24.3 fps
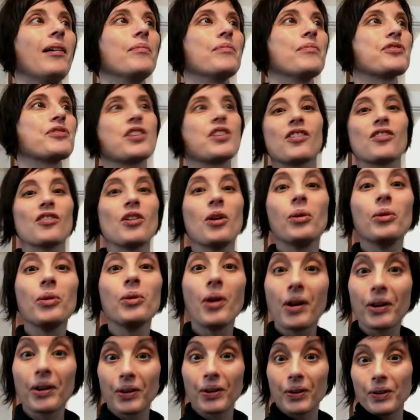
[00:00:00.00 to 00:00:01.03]
she's no
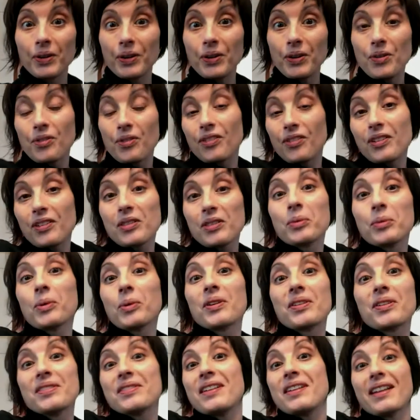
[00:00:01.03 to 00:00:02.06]
longer using the
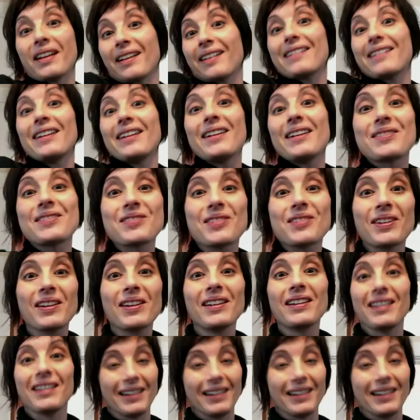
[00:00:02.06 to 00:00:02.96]
word extinction,